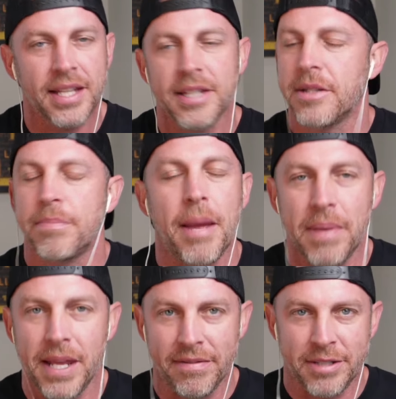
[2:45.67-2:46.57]
pet
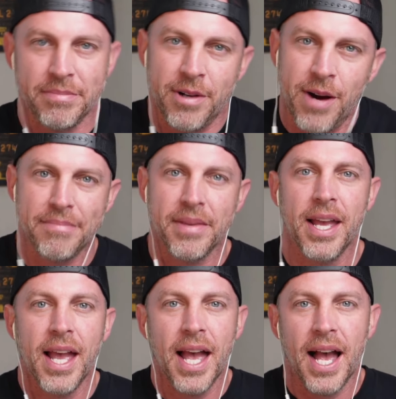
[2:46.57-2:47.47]
peeves. All right,
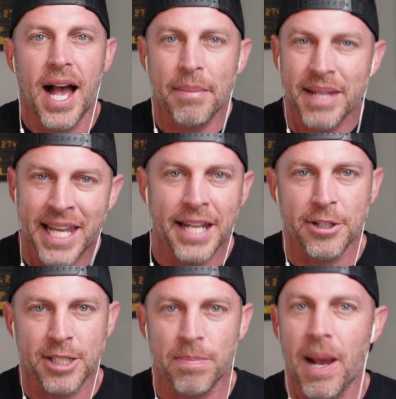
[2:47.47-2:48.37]
I'm gonna get a little
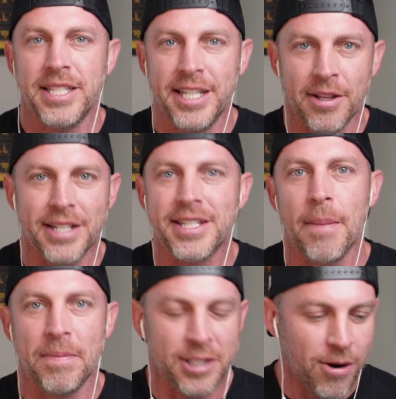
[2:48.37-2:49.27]
spicy on this
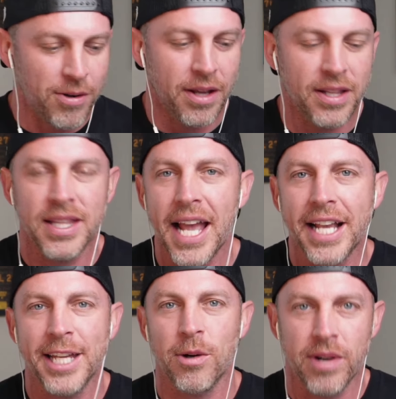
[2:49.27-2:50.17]
episode, like
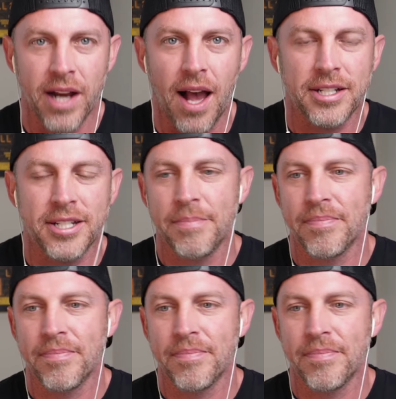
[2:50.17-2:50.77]
it or not.